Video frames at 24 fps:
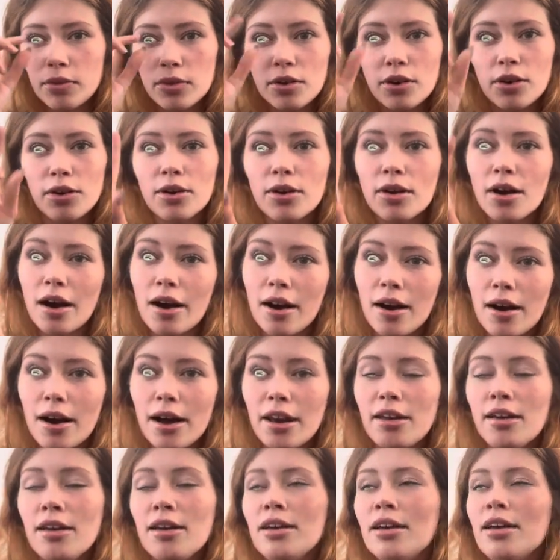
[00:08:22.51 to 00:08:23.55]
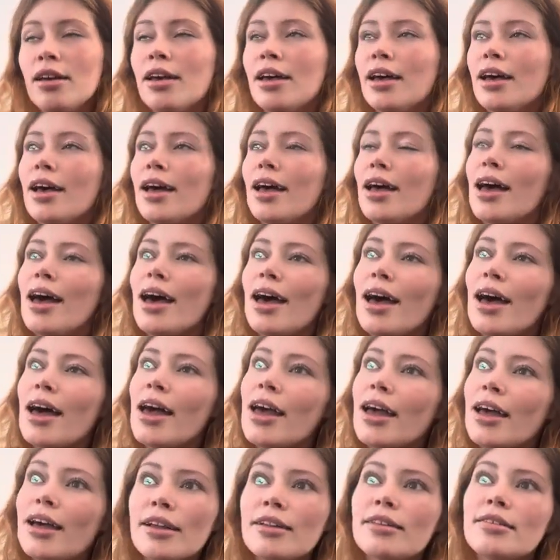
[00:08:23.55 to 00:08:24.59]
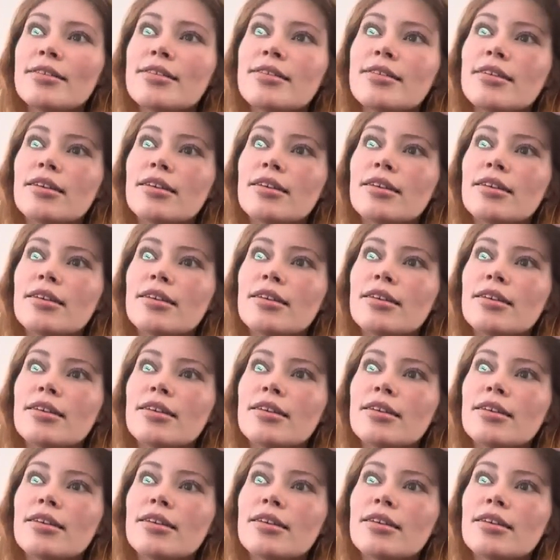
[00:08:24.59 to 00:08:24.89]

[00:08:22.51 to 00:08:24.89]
your eye, and